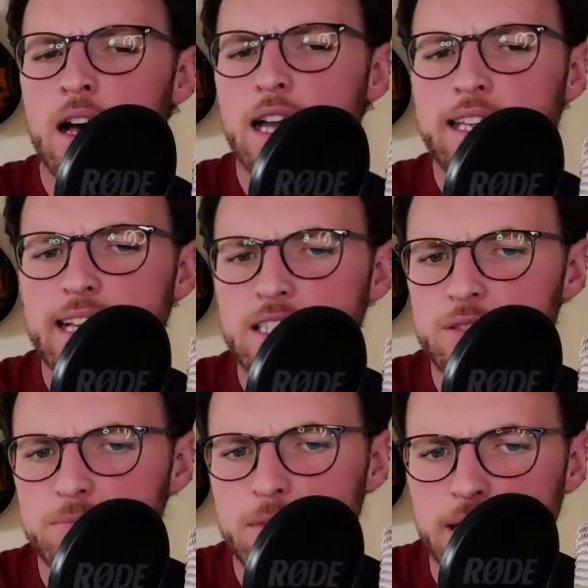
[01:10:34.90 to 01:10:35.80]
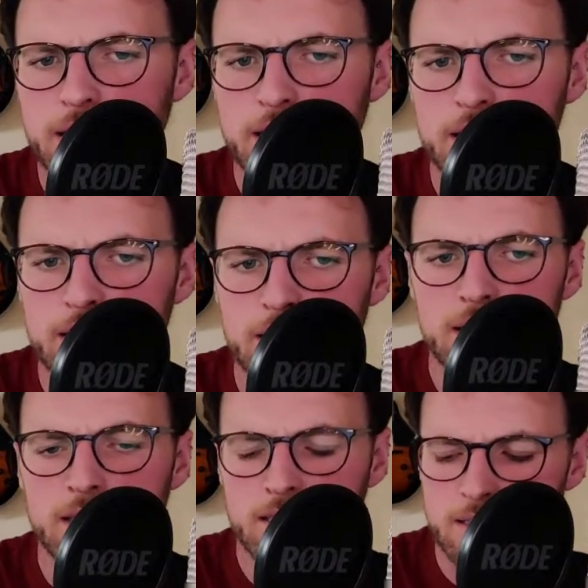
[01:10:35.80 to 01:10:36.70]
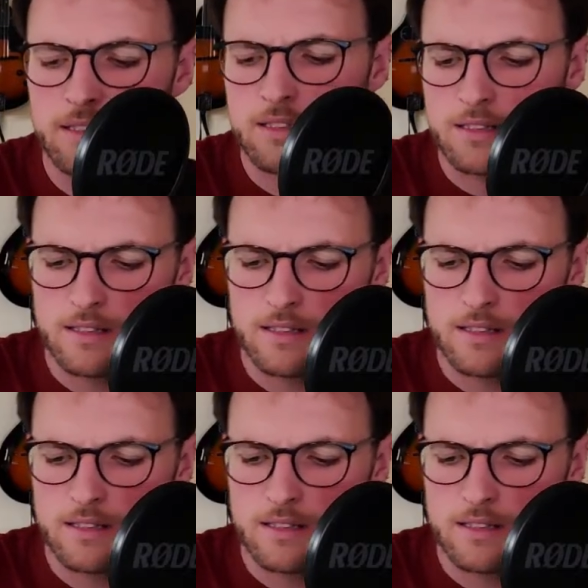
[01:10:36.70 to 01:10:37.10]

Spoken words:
I kissed my girl